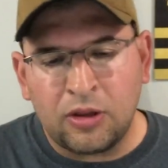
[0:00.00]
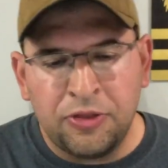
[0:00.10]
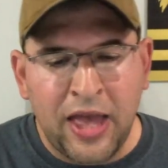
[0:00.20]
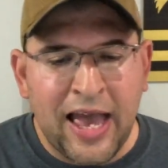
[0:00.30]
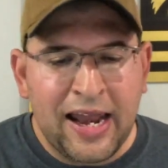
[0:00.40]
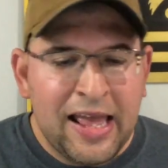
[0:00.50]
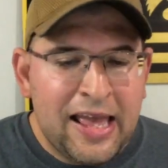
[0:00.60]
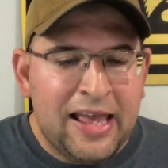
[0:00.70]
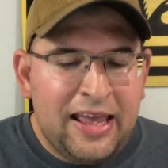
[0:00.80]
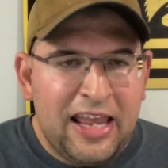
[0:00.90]
That
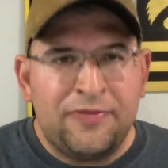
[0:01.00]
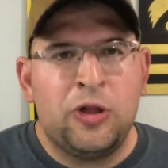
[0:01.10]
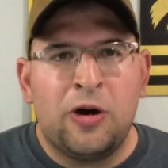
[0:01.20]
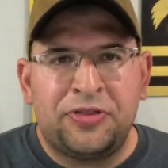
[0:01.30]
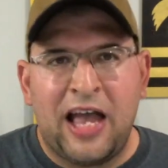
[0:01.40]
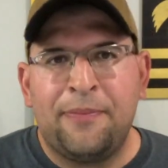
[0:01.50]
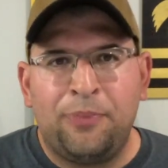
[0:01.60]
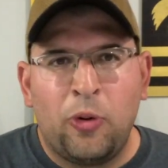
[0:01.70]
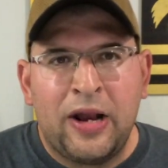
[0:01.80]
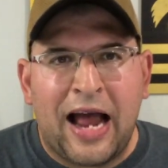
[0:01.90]
even though at that point,